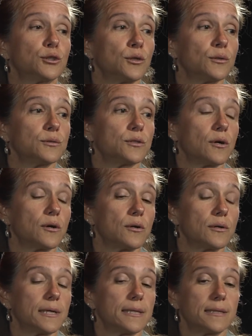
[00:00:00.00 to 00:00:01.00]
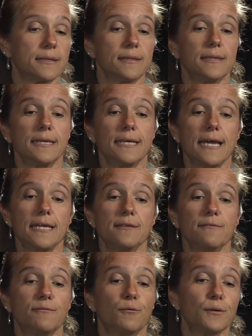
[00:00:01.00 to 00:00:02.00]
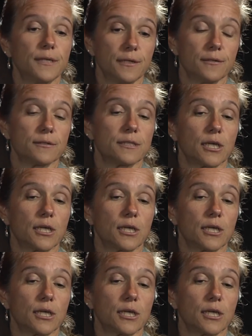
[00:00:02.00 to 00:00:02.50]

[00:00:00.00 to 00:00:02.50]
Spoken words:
shows are at the end of 4 years.